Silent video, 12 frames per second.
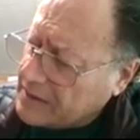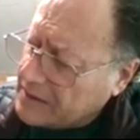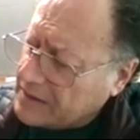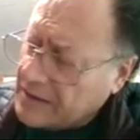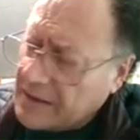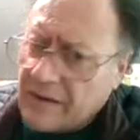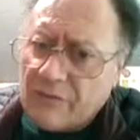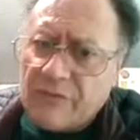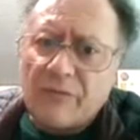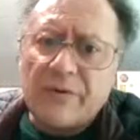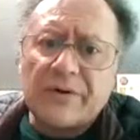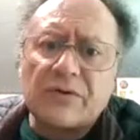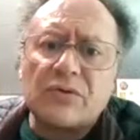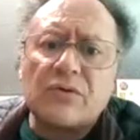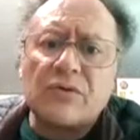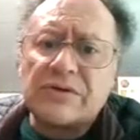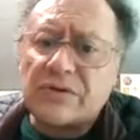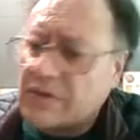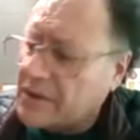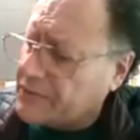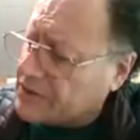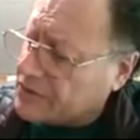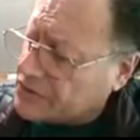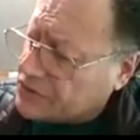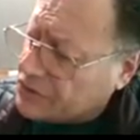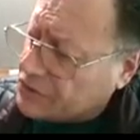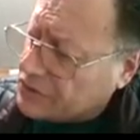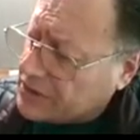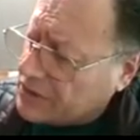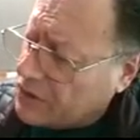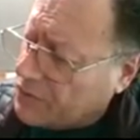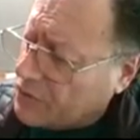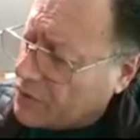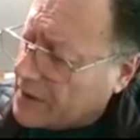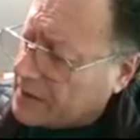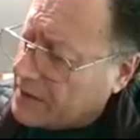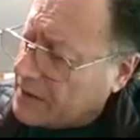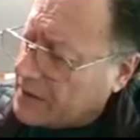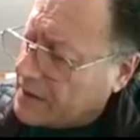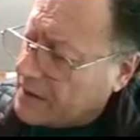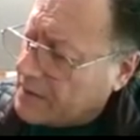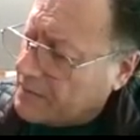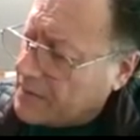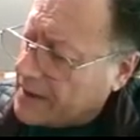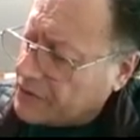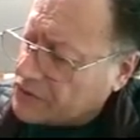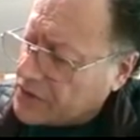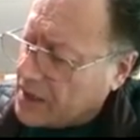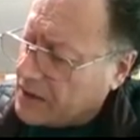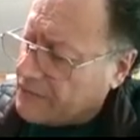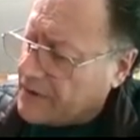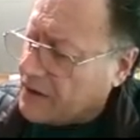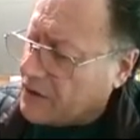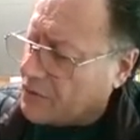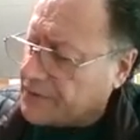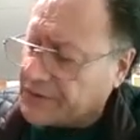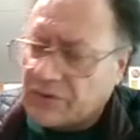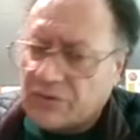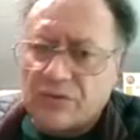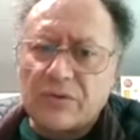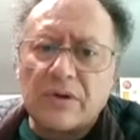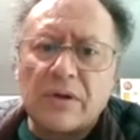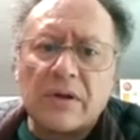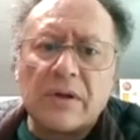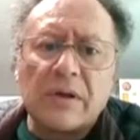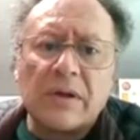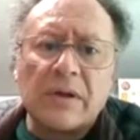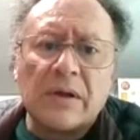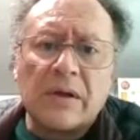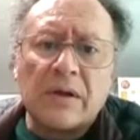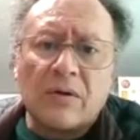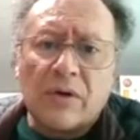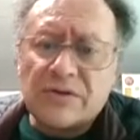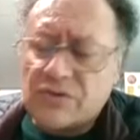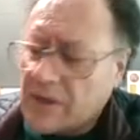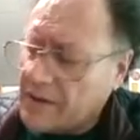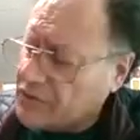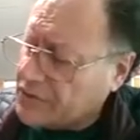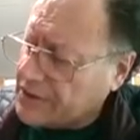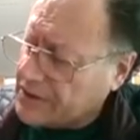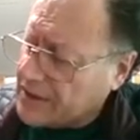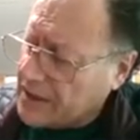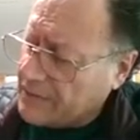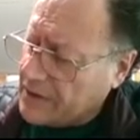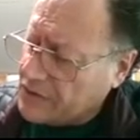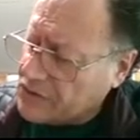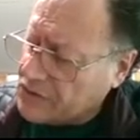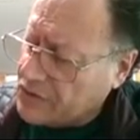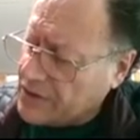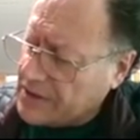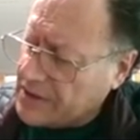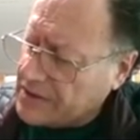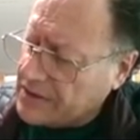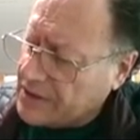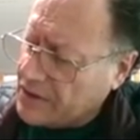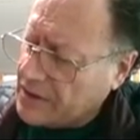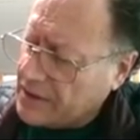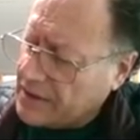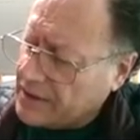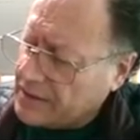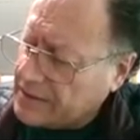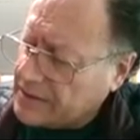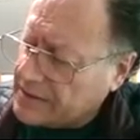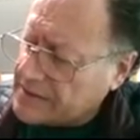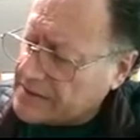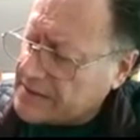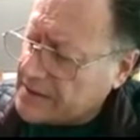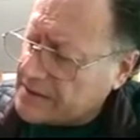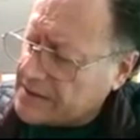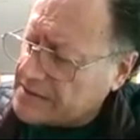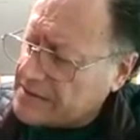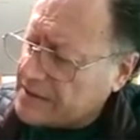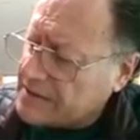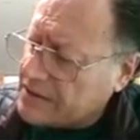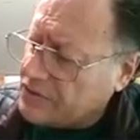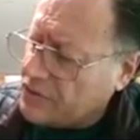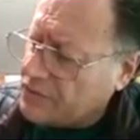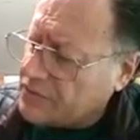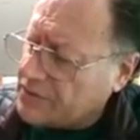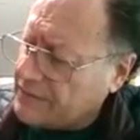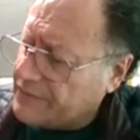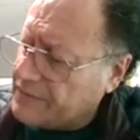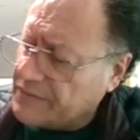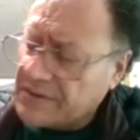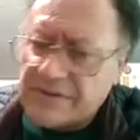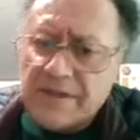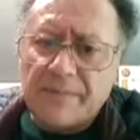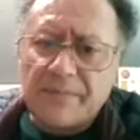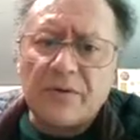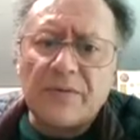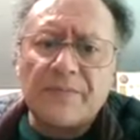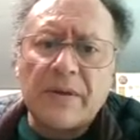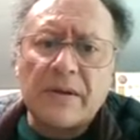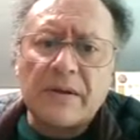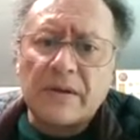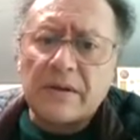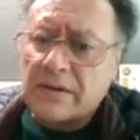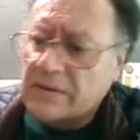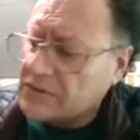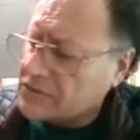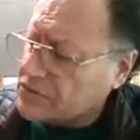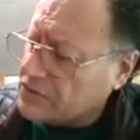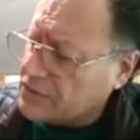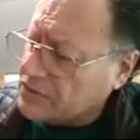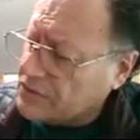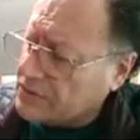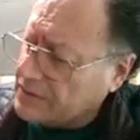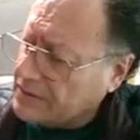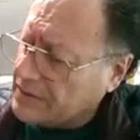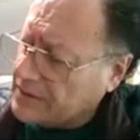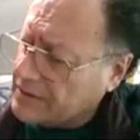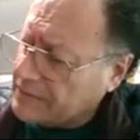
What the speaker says: t alpha over 2, which is going to be just qt of 1 minus alpha over 2. Once you have your critical values, you're going to need the test statistic that you obtain from the sample. So